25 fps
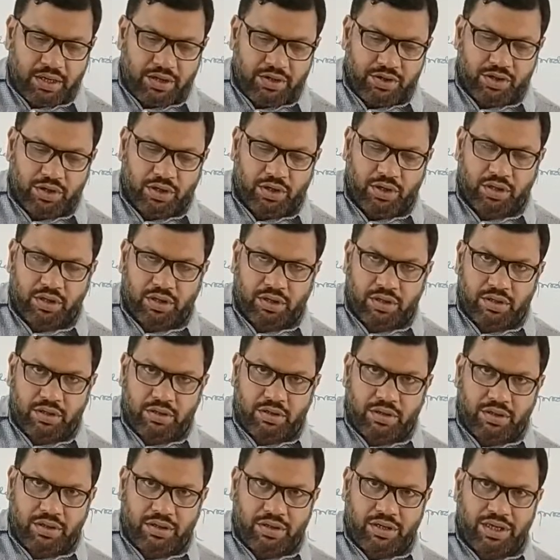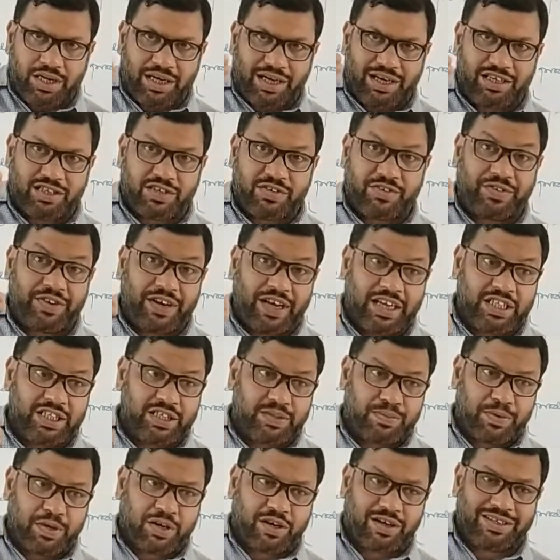So it is
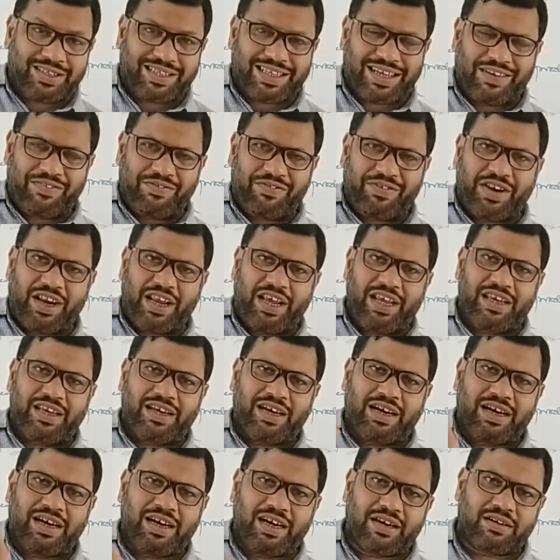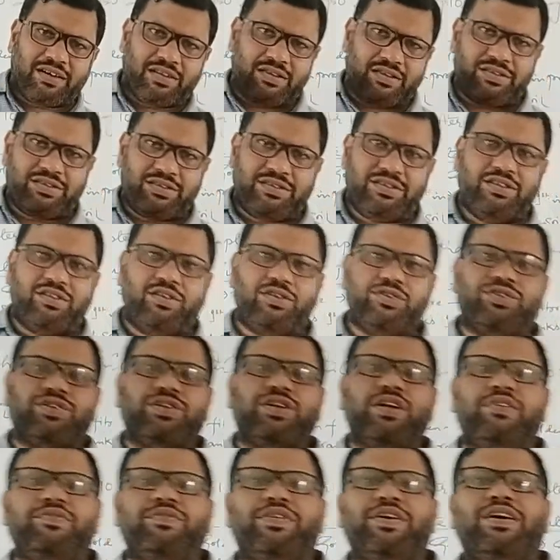fresh because every year those
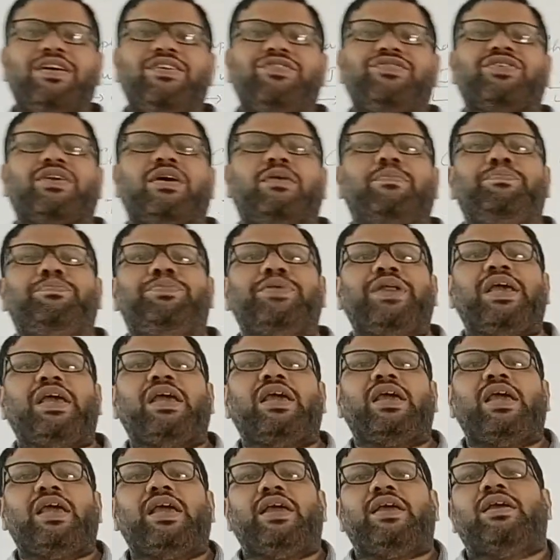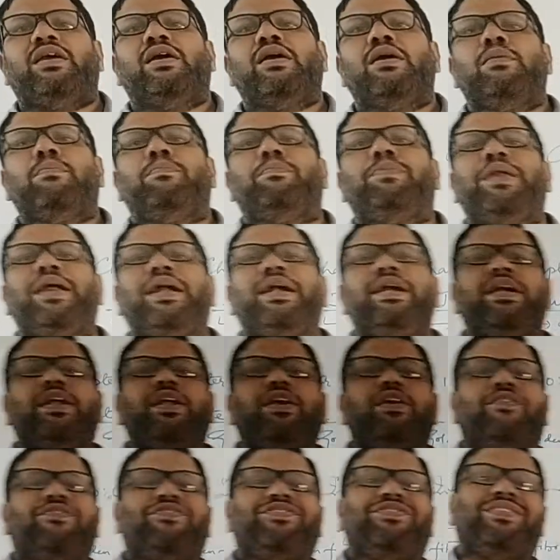rivers are bringing
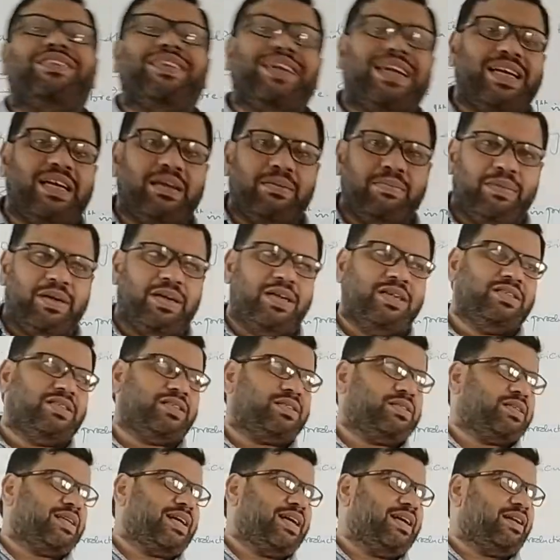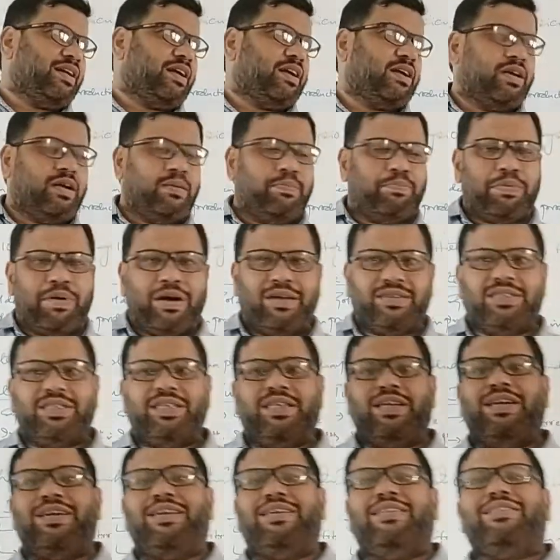plenty of sediments getting
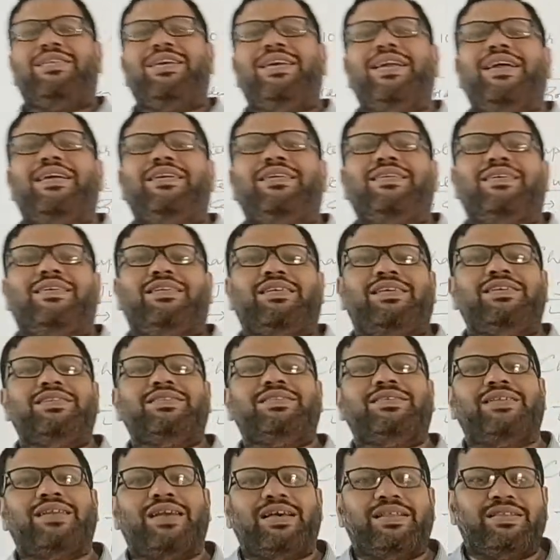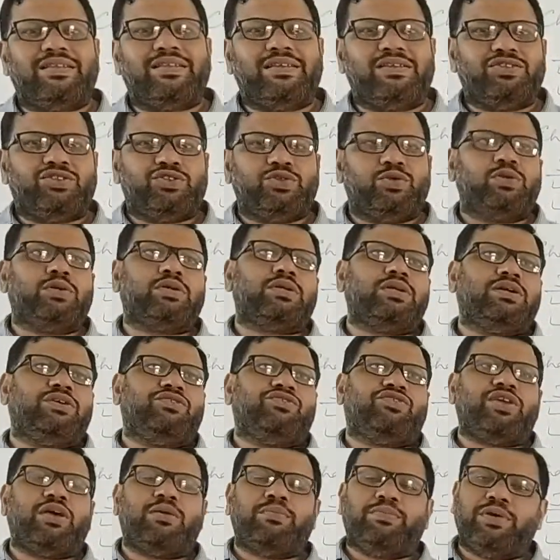deposited in the delta region, and the jute
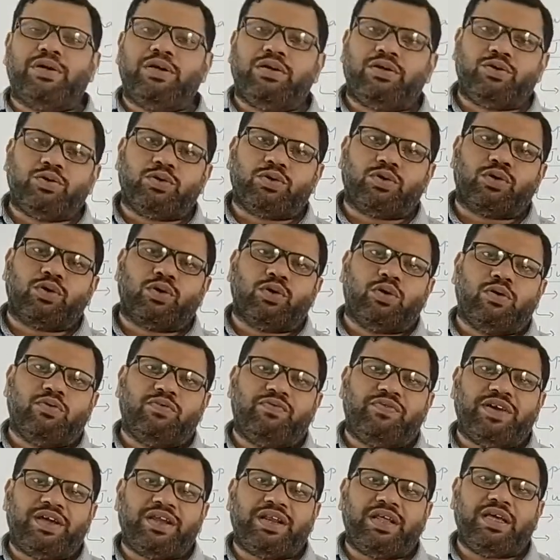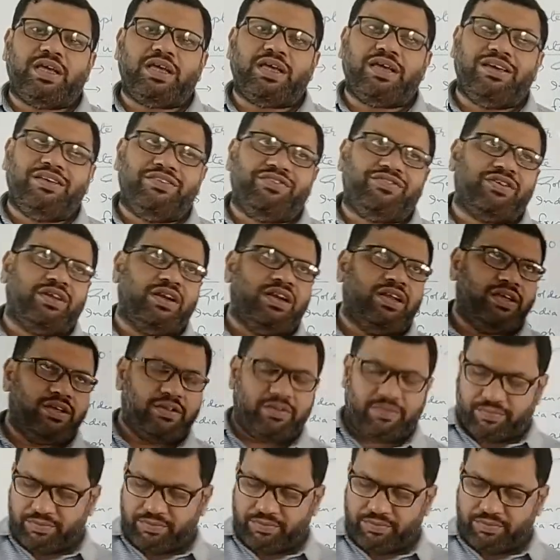is able to grow very easily.